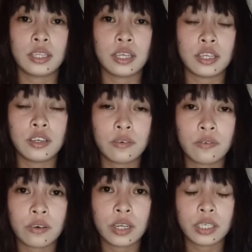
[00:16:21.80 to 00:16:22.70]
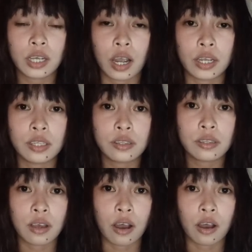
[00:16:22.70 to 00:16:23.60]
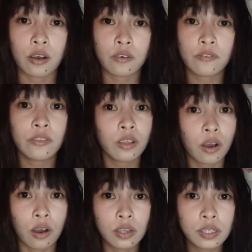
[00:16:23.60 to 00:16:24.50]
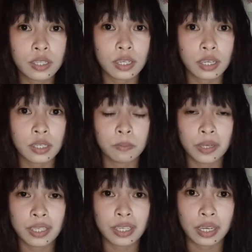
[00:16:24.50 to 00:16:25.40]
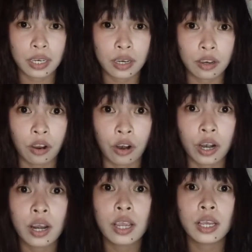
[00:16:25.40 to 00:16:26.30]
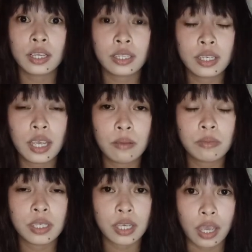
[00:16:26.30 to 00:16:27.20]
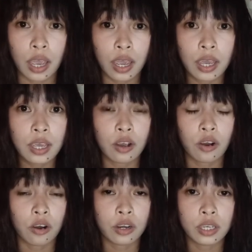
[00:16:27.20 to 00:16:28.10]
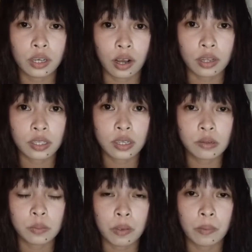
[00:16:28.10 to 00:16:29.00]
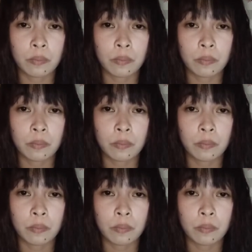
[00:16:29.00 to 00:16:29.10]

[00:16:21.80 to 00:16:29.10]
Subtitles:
the different kinds of laws that is being stated in our CMTA, or the Customs